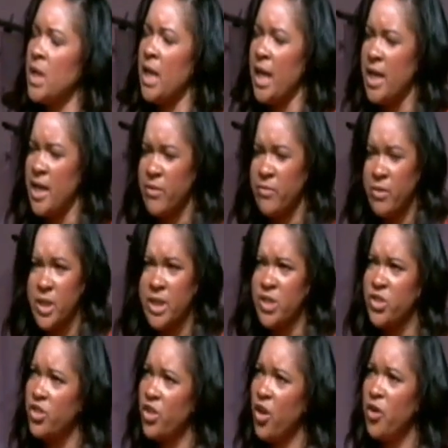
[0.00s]
And he really
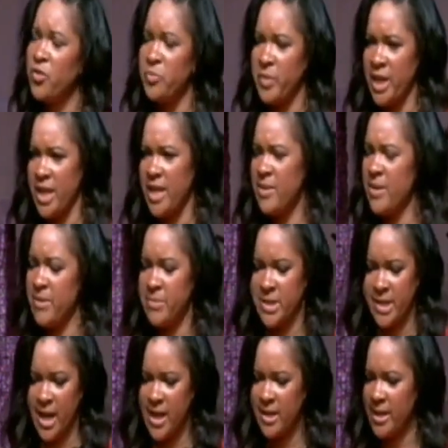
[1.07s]
showed me, it was
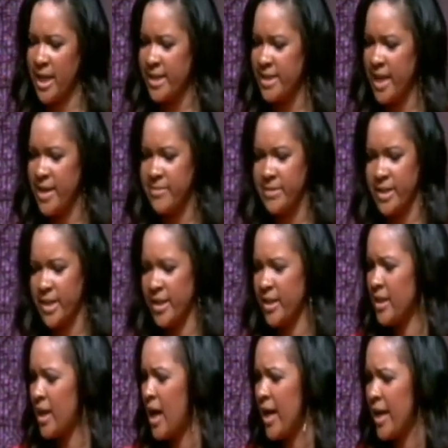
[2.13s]
kind of like David and
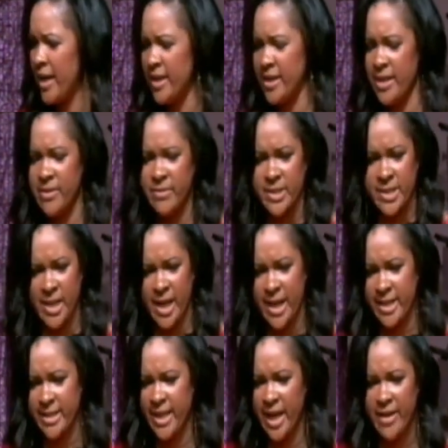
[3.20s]
Goliath. It was
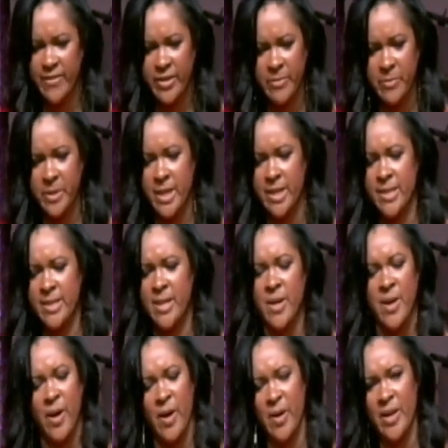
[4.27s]
like David was
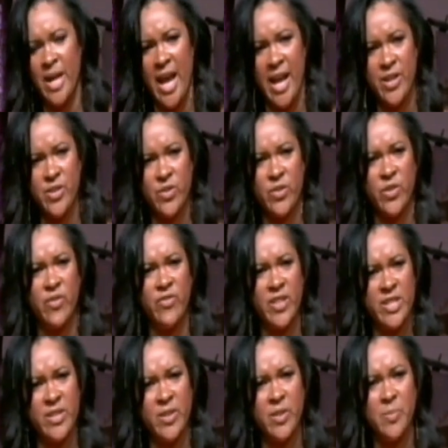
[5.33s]
her natural
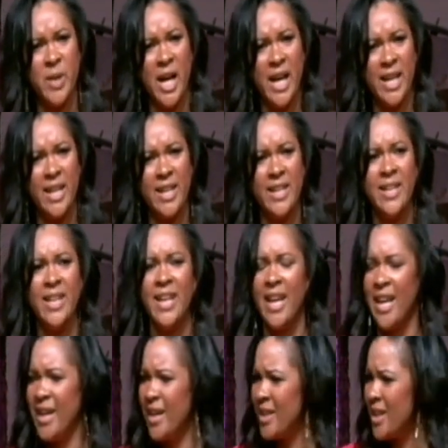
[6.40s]
physical body,
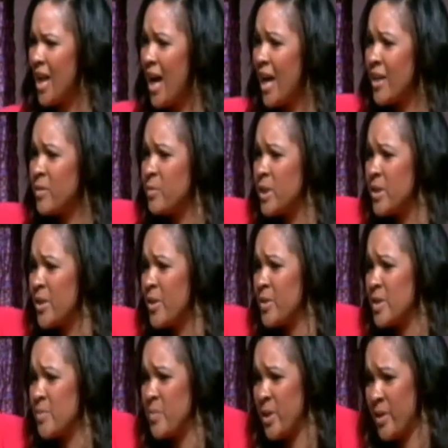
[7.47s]
and Goliath was her
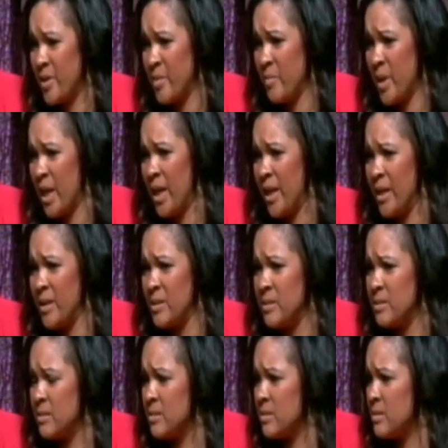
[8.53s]
spirit man.
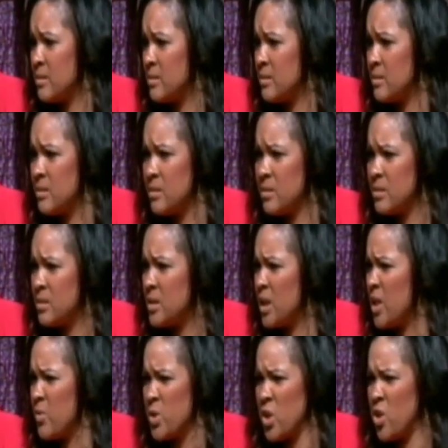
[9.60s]

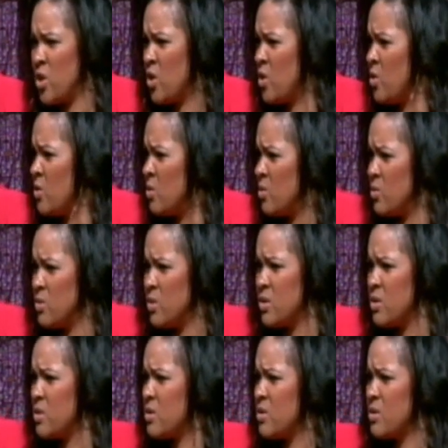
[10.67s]
He was
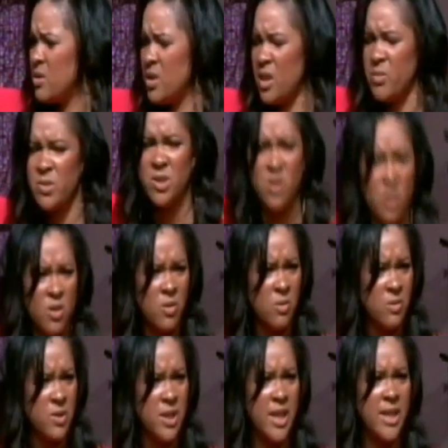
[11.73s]
huge. He was
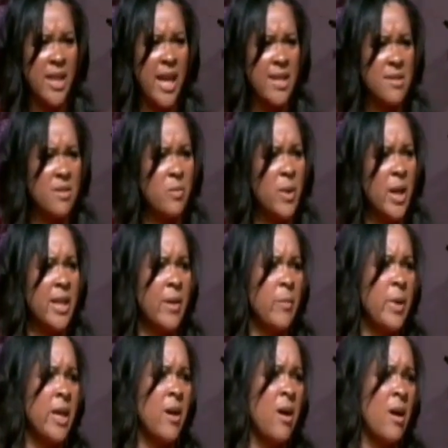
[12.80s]
huge. And that's the way that
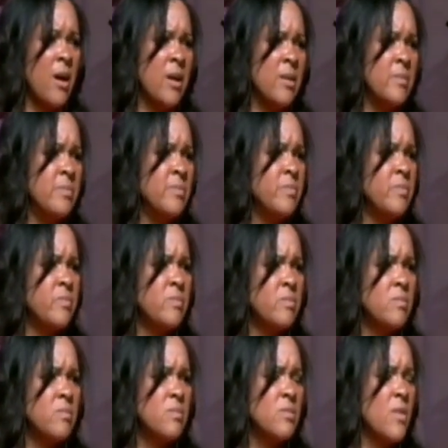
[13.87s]
we are.
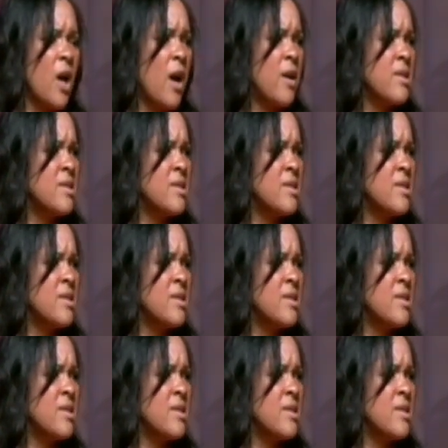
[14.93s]
Our